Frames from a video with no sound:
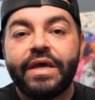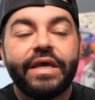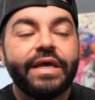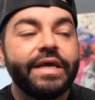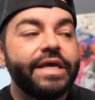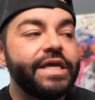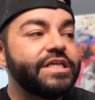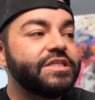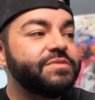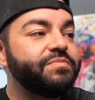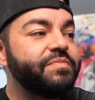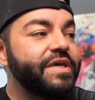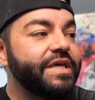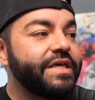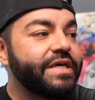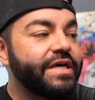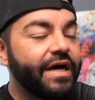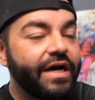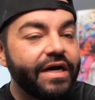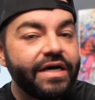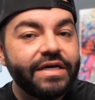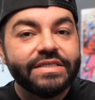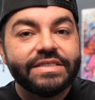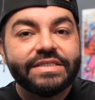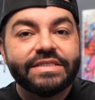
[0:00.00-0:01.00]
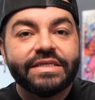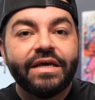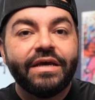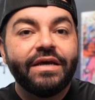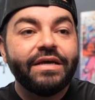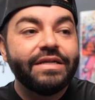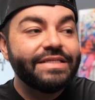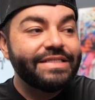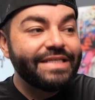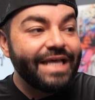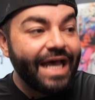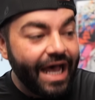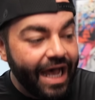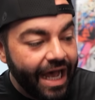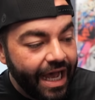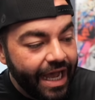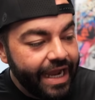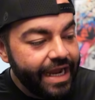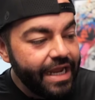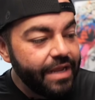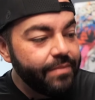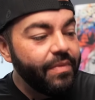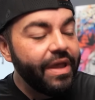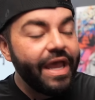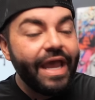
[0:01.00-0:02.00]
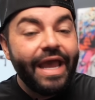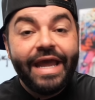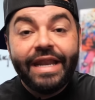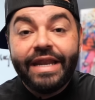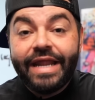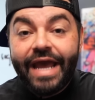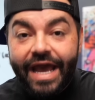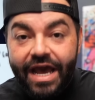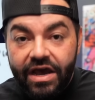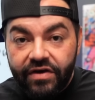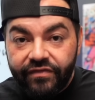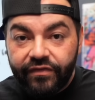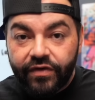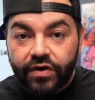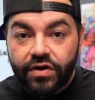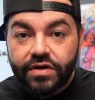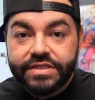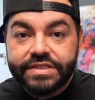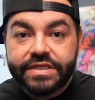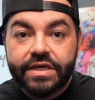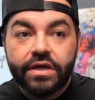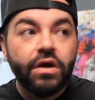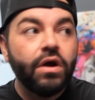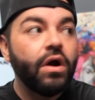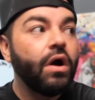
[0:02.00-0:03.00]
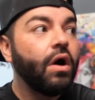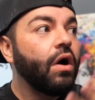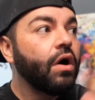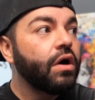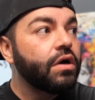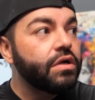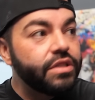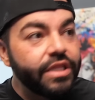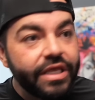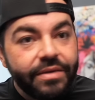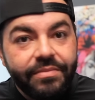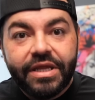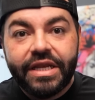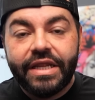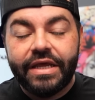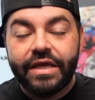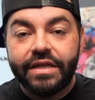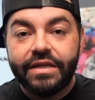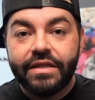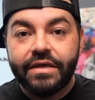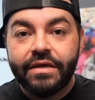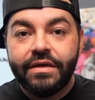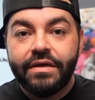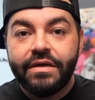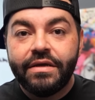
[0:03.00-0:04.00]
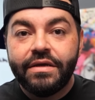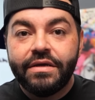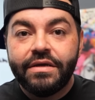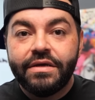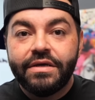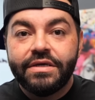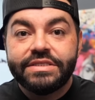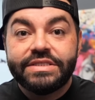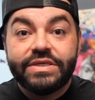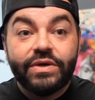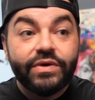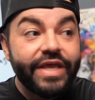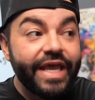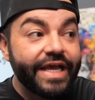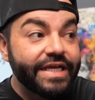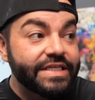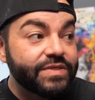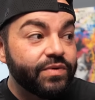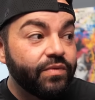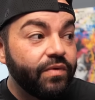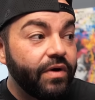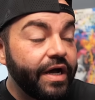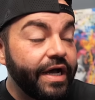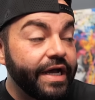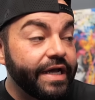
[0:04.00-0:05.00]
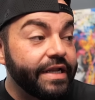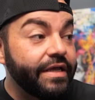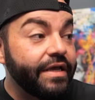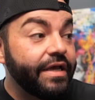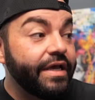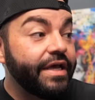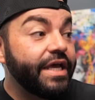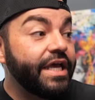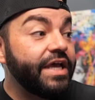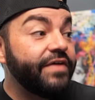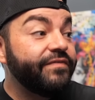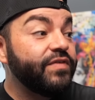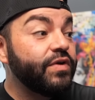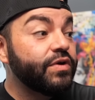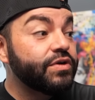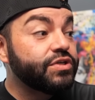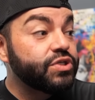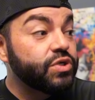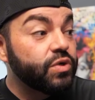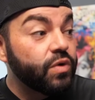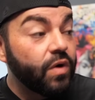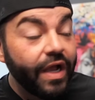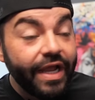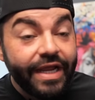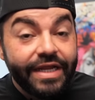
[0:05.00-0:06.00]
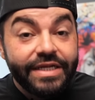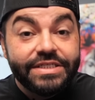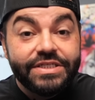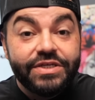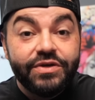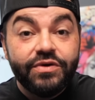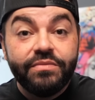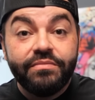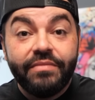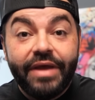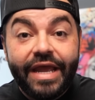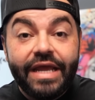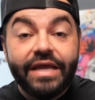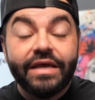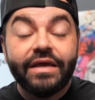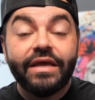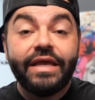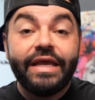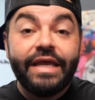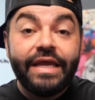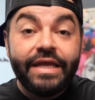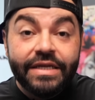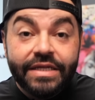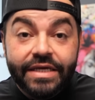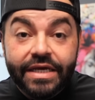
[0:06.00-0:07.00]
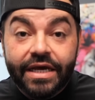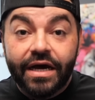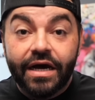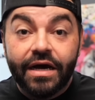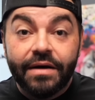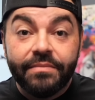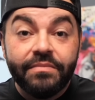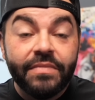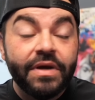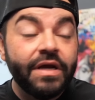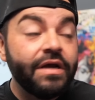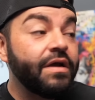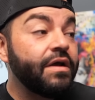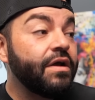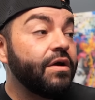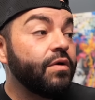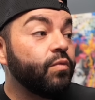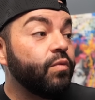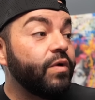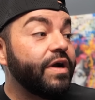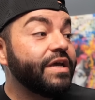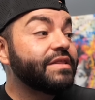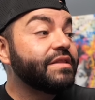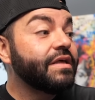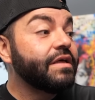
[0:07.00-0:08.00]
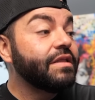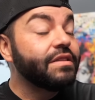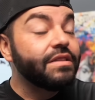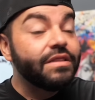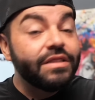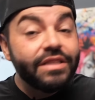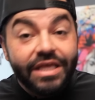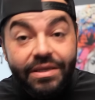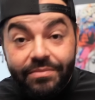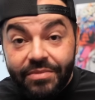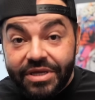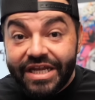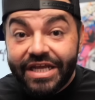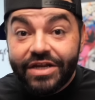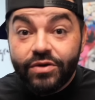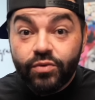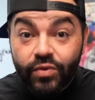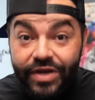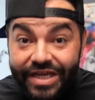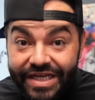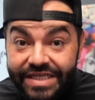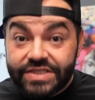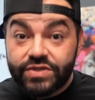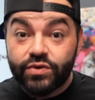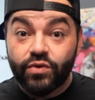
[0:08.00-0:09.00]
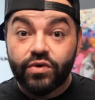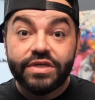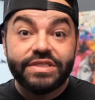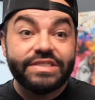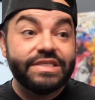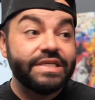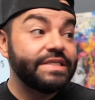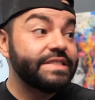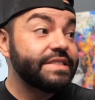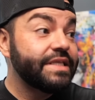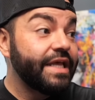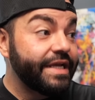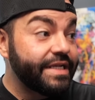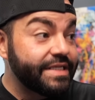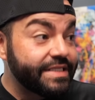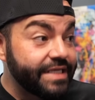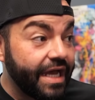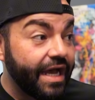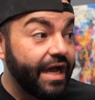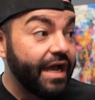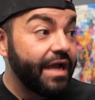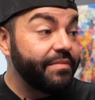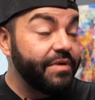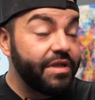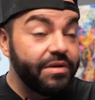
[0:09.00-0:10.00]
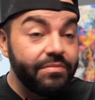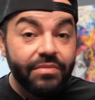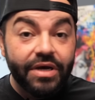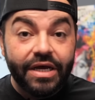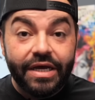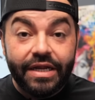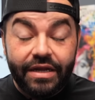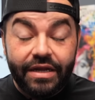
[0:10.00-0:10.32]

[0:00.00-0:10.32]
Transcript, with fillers: is because time and effort are limited. So guess what? If you're trying to make income with limited resources like time and